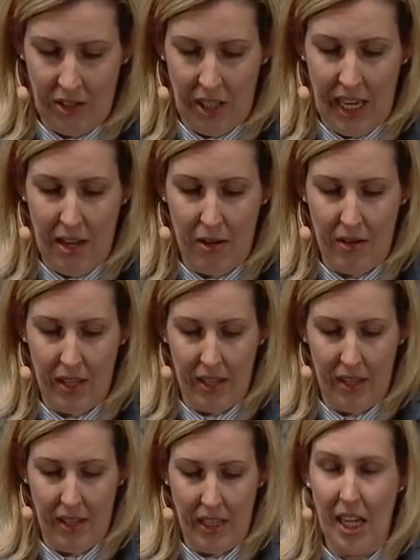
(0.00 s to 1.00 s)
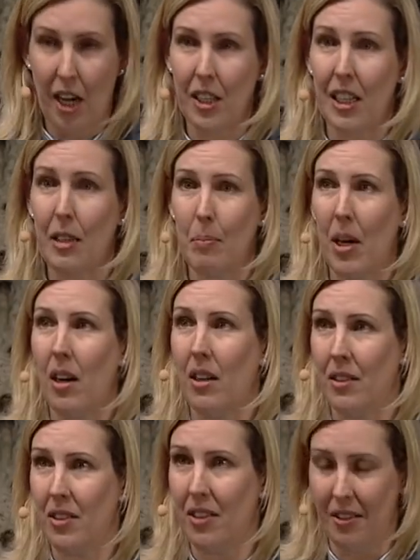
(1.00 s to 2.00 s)
So now, the ugly
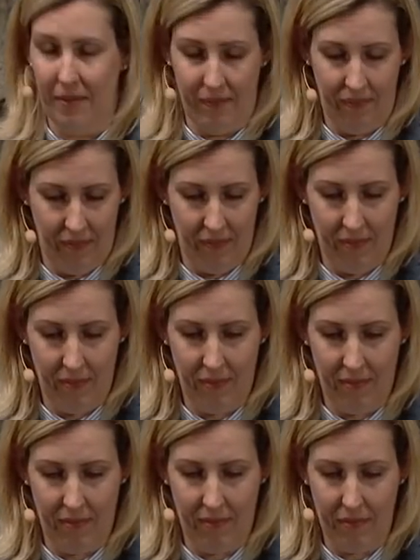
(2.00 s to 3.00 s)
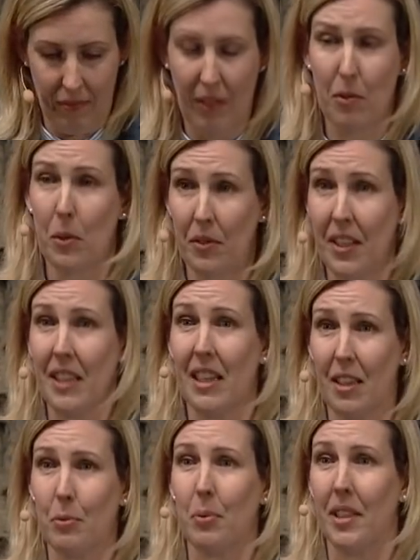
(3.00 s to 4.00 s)
part. Everyone think
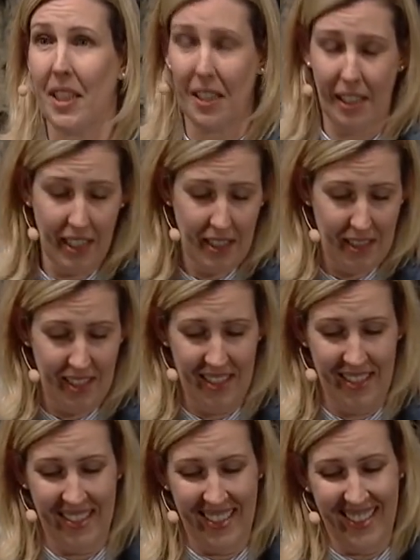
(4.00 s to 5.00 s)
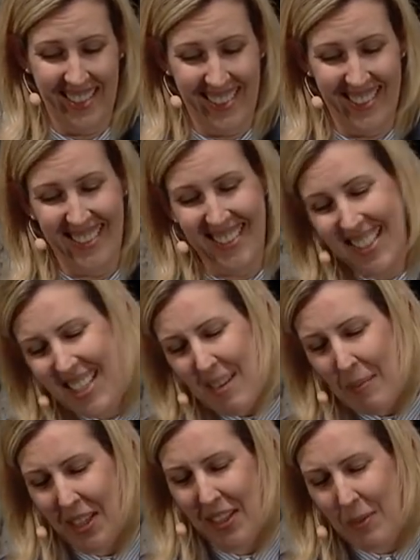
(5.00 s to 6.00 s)
that's pretty ugly.
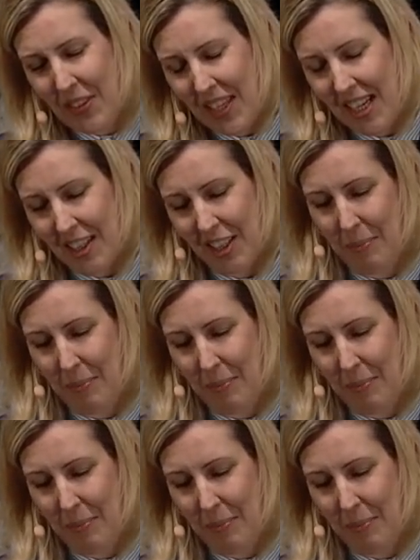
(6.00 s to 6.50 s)
But the